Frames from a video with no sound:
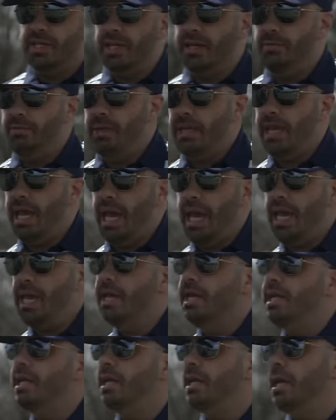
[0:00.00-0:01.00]
going to be
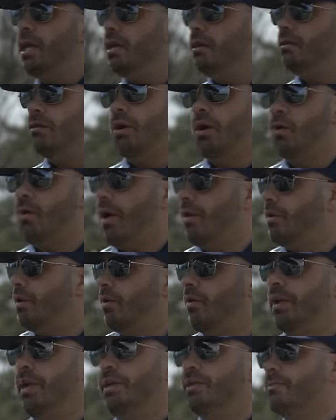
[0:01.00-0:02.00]
80 and in around the
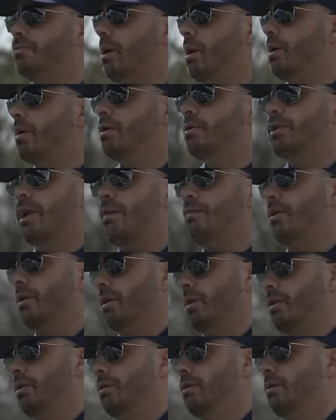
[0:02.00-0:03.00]
greens, bunkers,
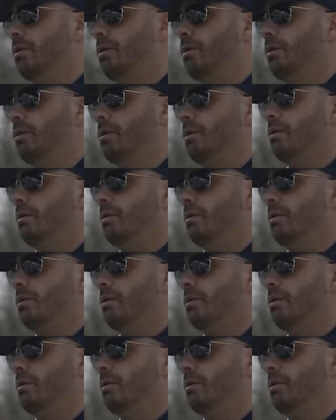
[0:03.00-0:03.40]
everything. Okay.